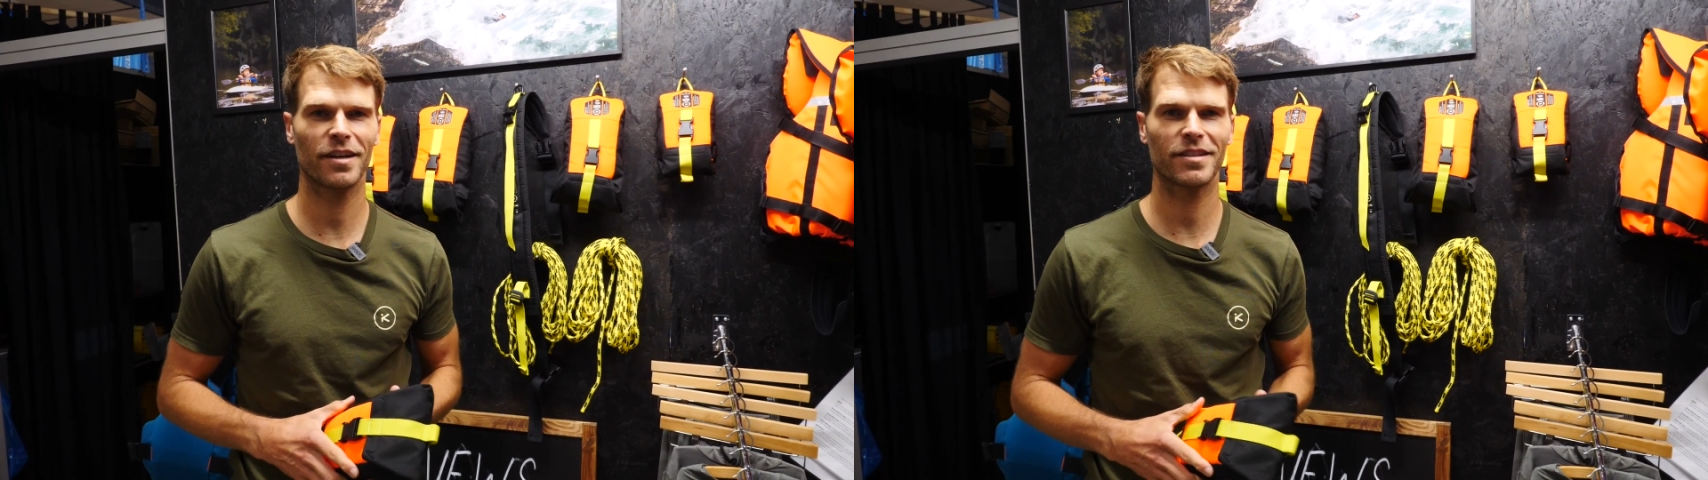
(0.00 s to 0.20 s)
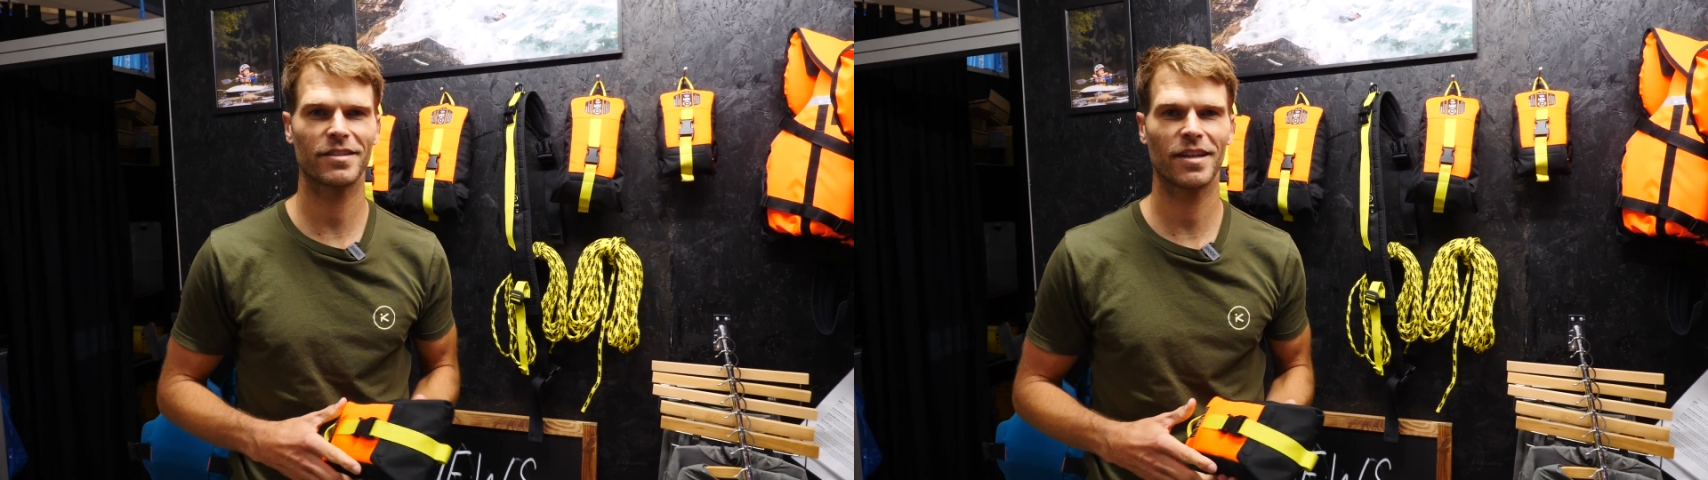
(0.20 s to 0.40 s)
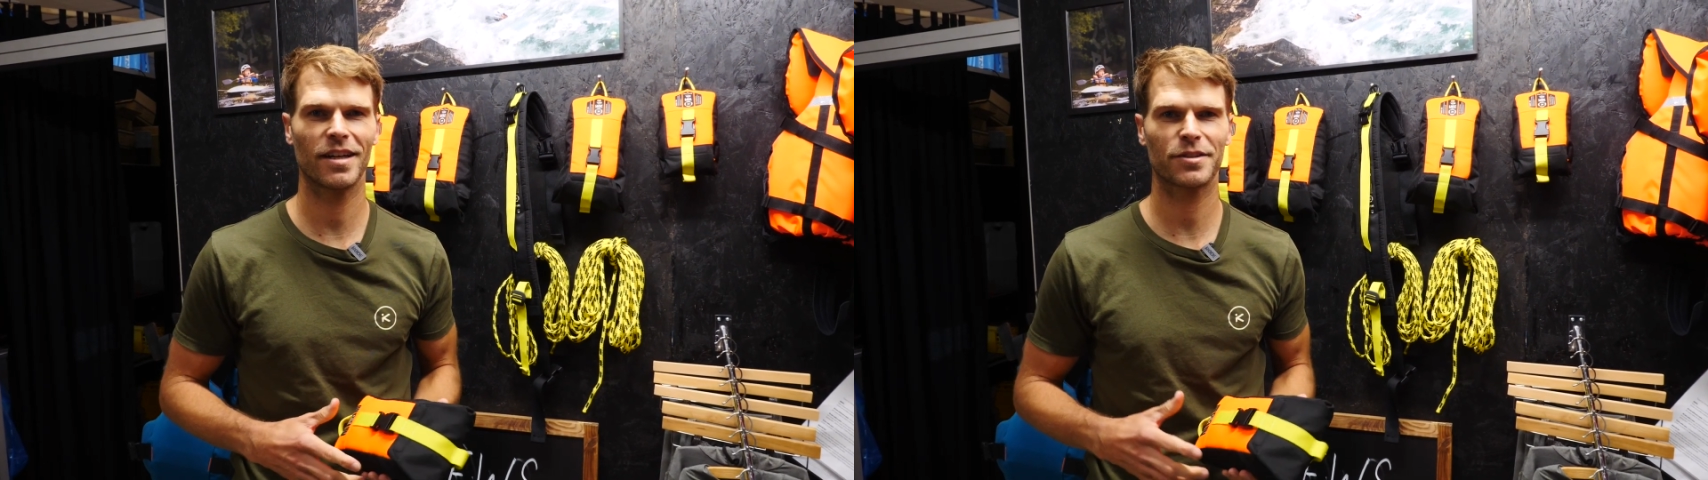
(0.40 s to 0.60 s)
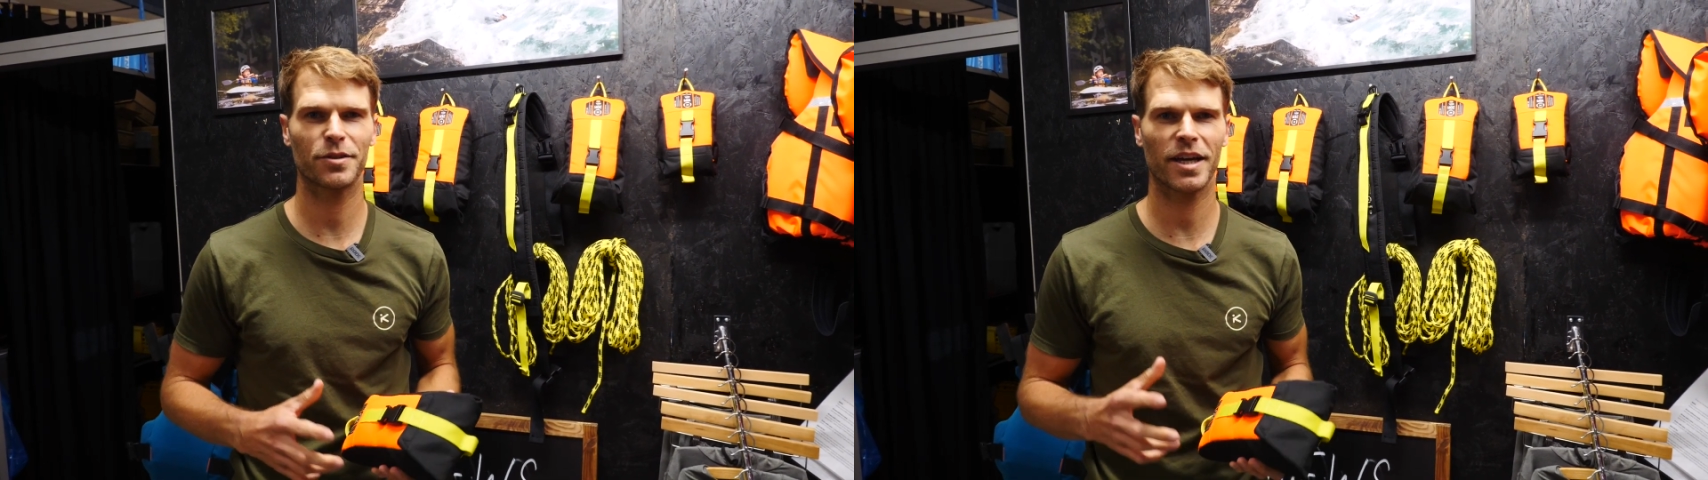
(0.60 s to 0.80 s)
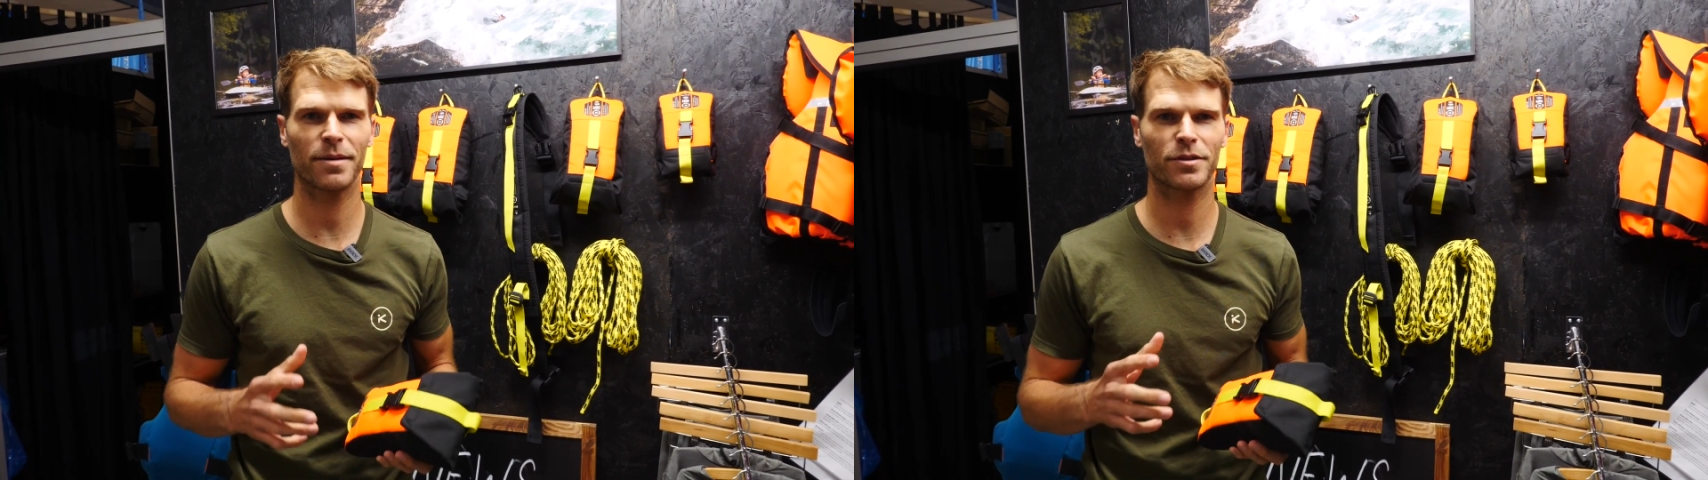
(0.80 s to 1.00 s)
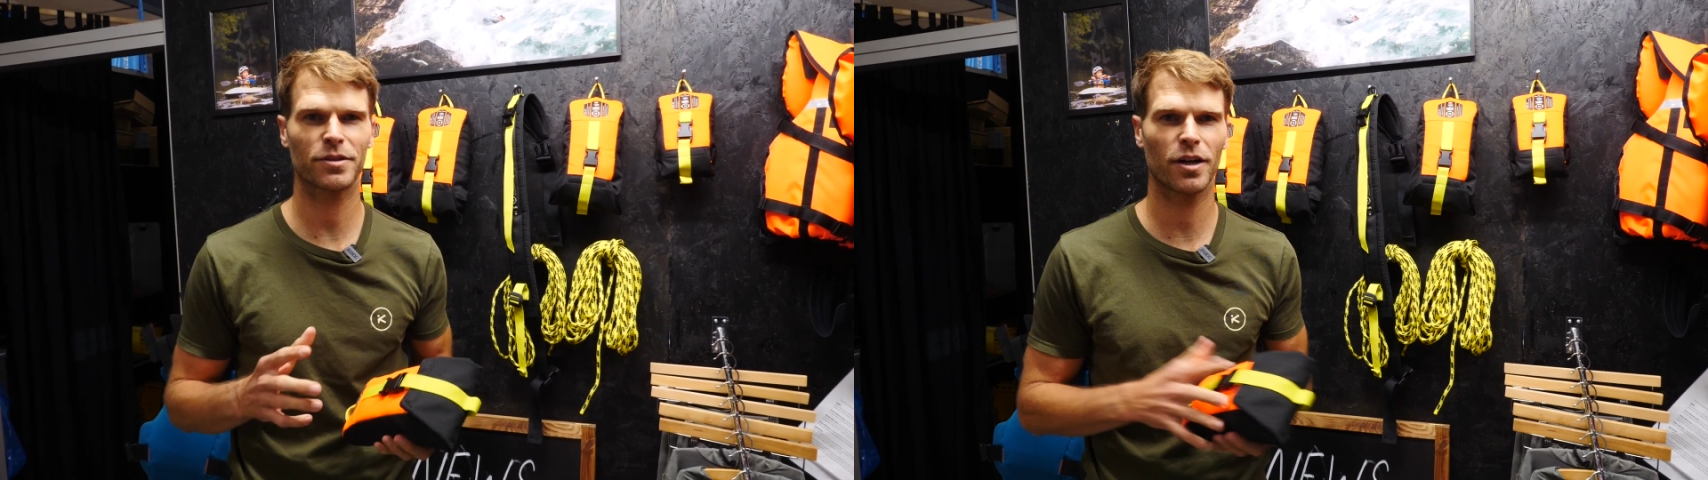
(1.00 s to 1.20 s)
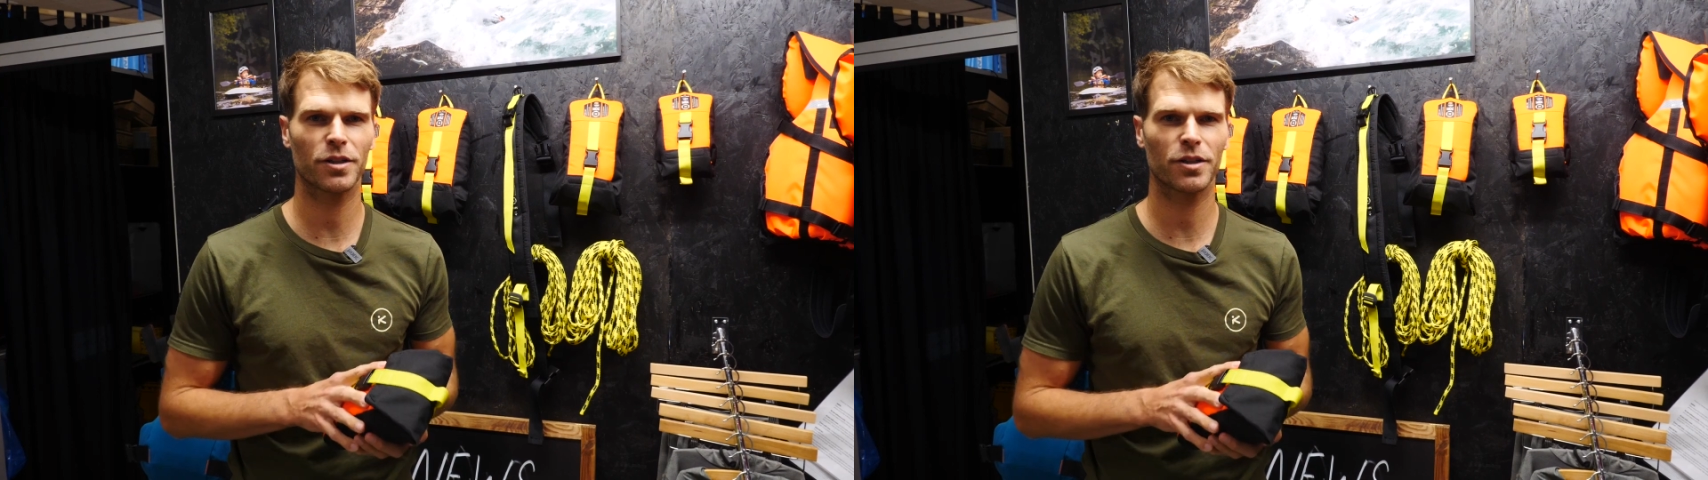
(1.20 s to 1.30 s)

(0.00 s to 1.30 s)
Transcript: and today I'm going to talk